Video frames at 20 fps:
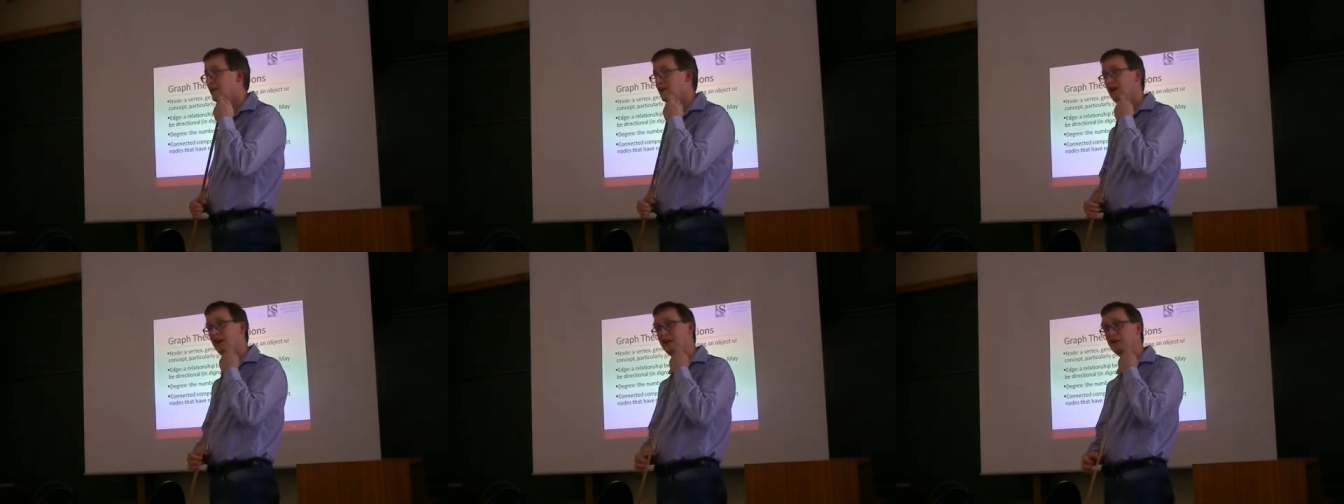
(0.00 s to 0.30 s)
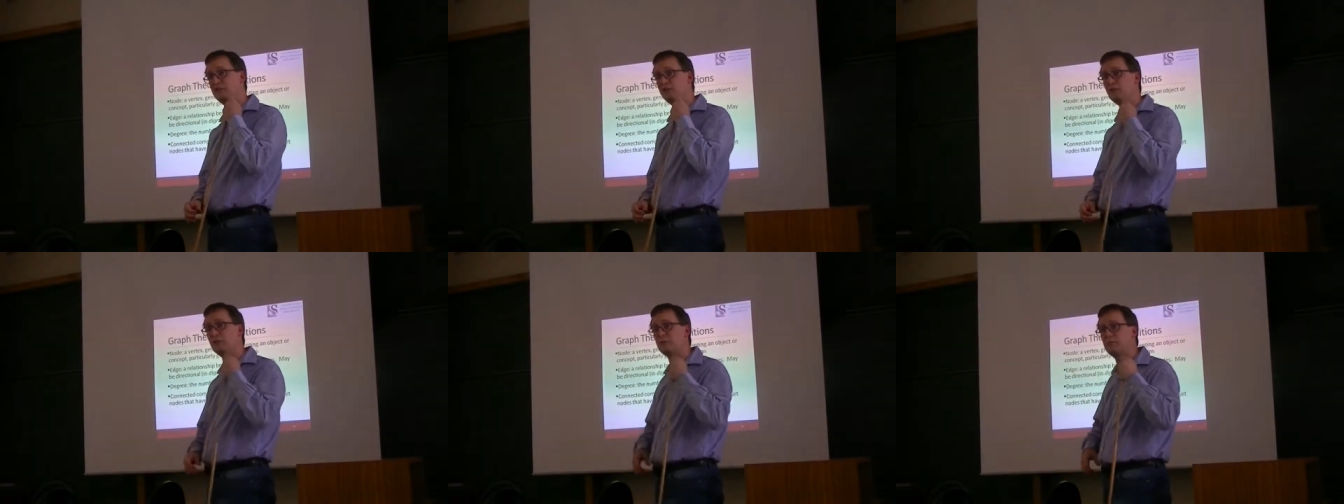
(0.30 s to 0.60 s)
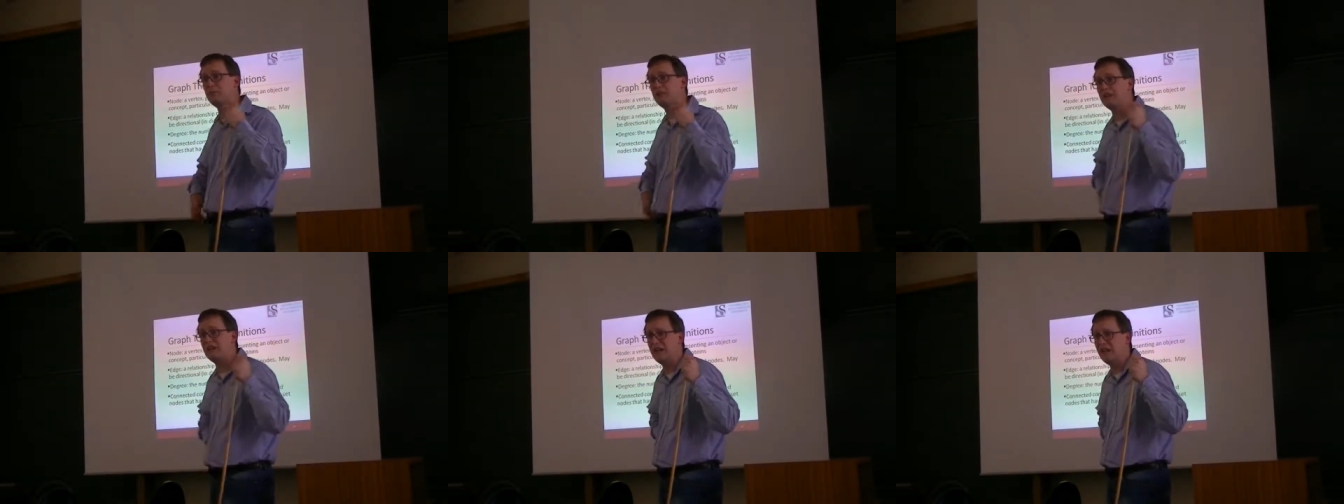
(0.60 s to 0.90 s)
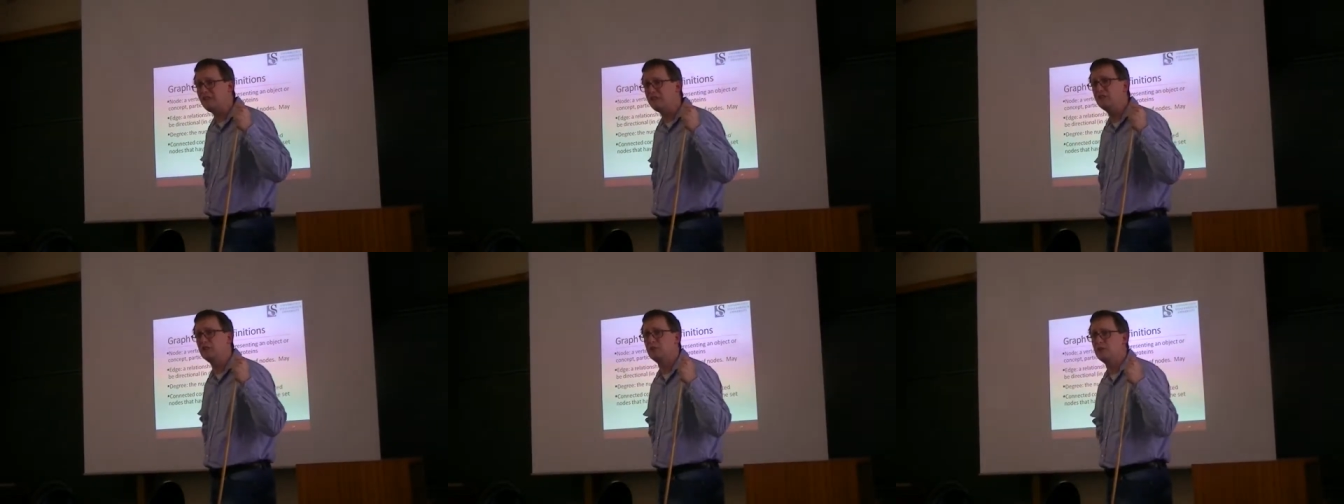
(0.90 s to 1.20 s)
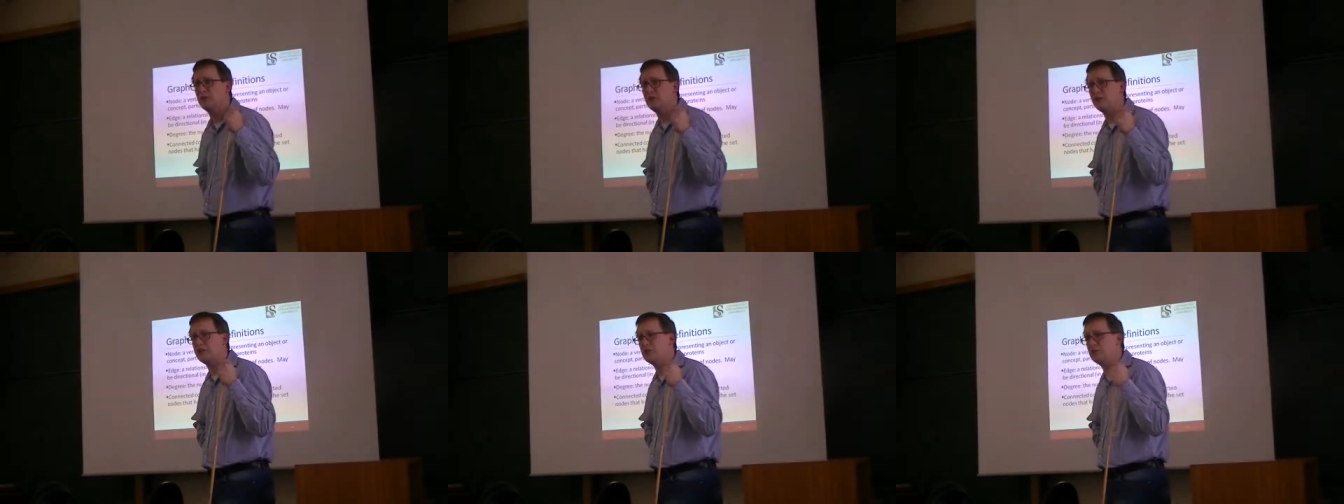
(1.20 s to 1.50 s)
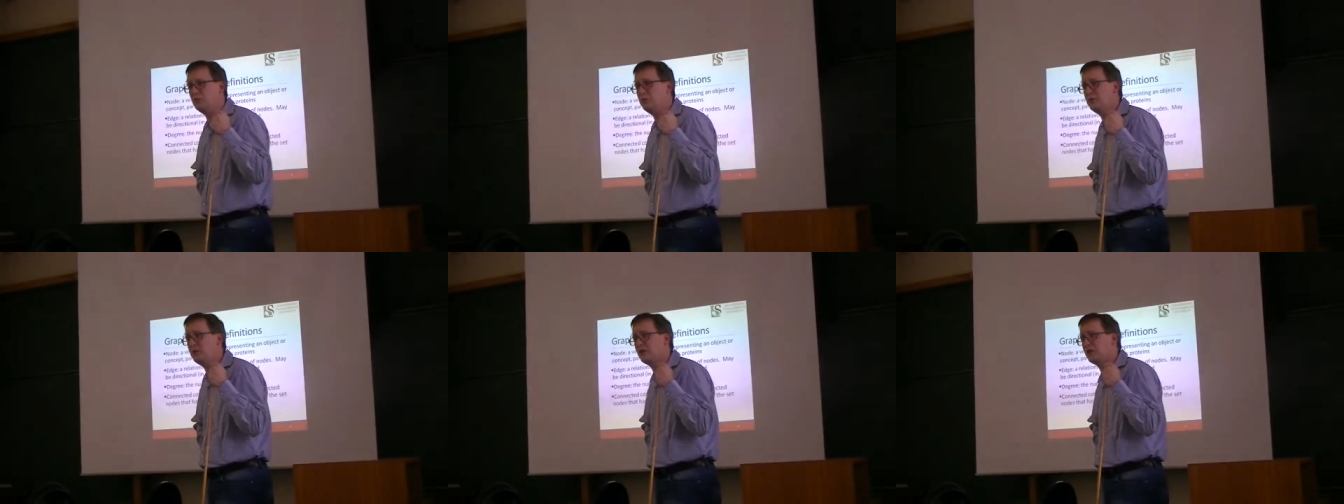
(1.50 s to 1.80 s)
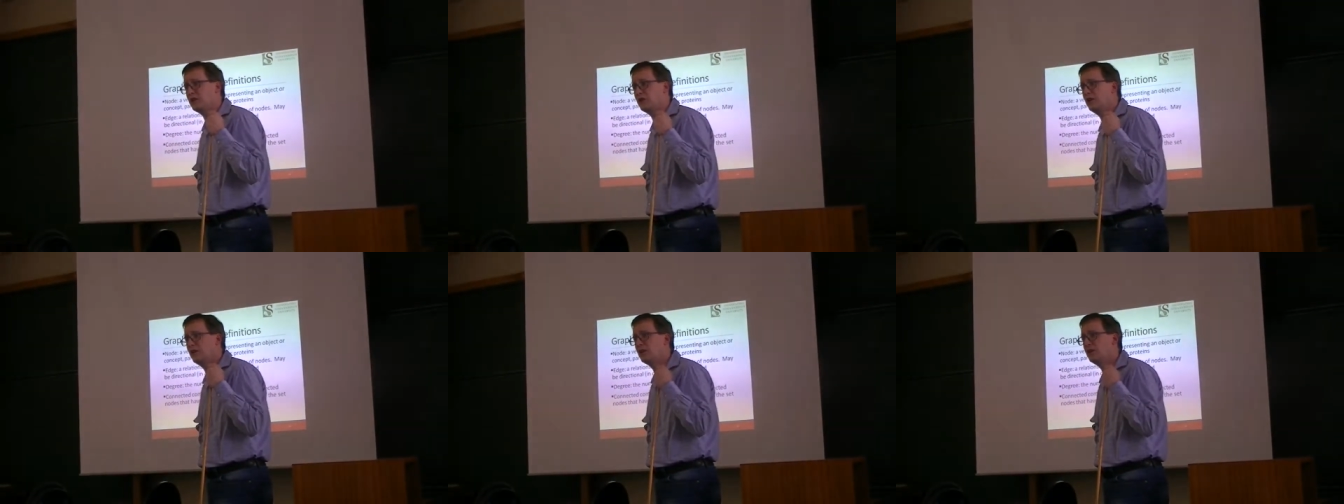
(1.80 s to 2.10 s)
I threw a pretty hefty one at you a bit
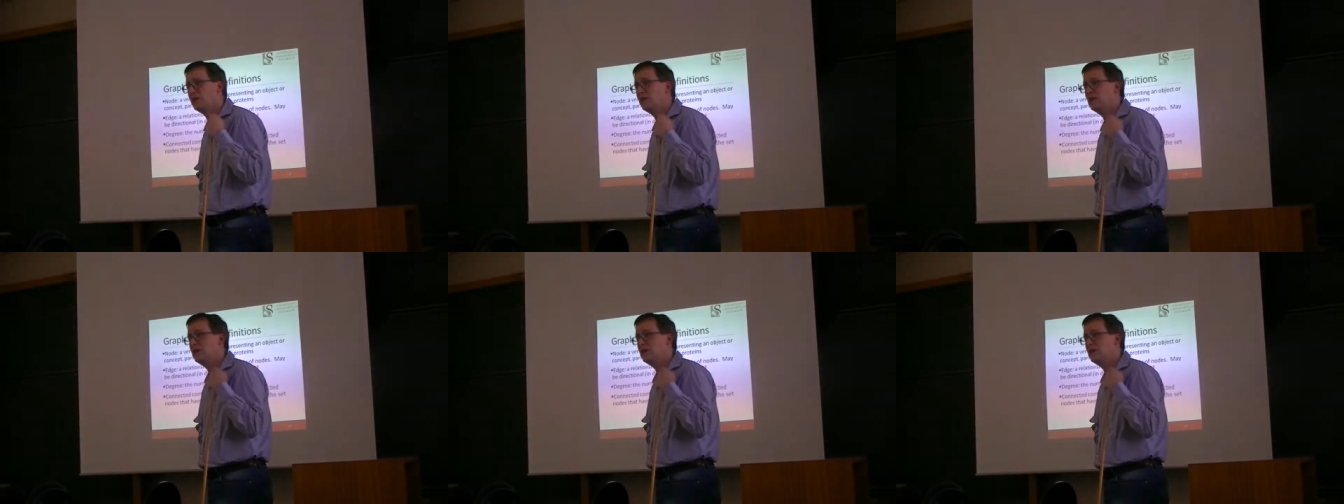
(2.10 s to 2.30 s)
ago.